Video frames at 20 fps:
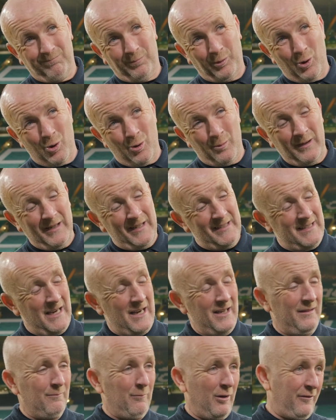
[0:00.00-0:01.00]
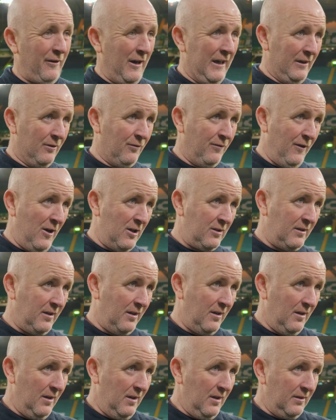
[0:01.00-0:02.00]
Probably to sit in our final third,
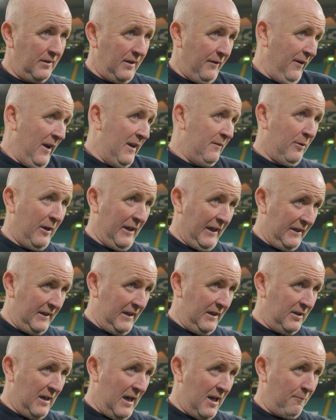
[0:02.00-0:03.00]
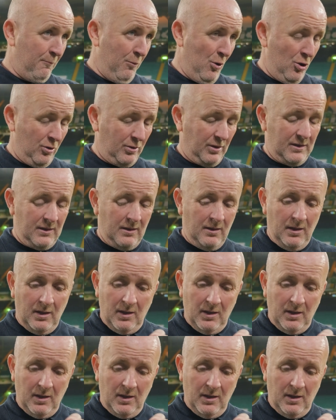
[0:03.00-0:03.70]
defend our 18-yard box.